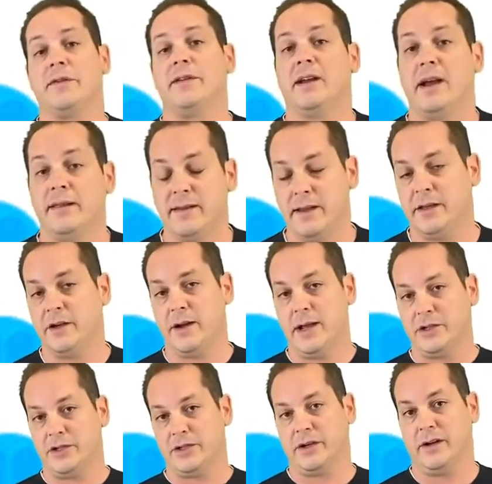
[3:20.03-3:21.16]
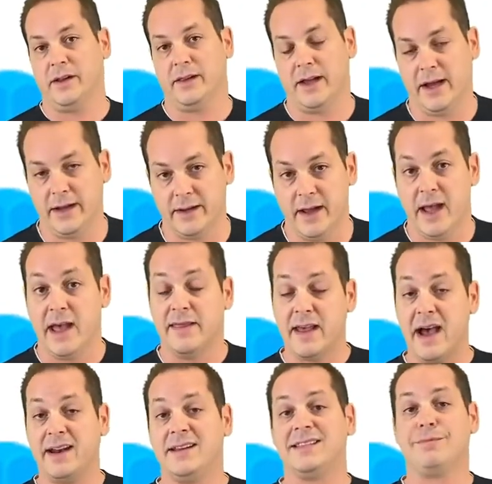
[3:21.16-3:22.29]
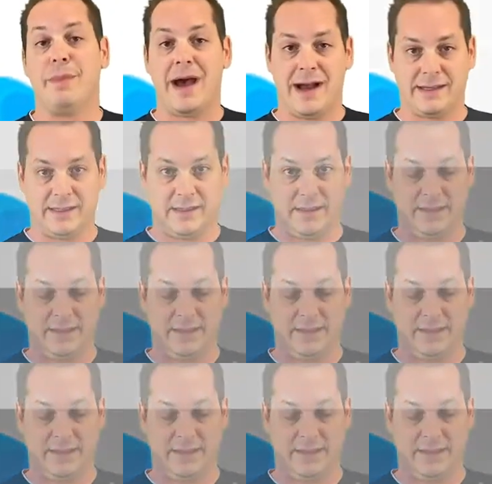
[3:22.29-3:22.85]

more thing I think your agents are gonna like, and that is Maxa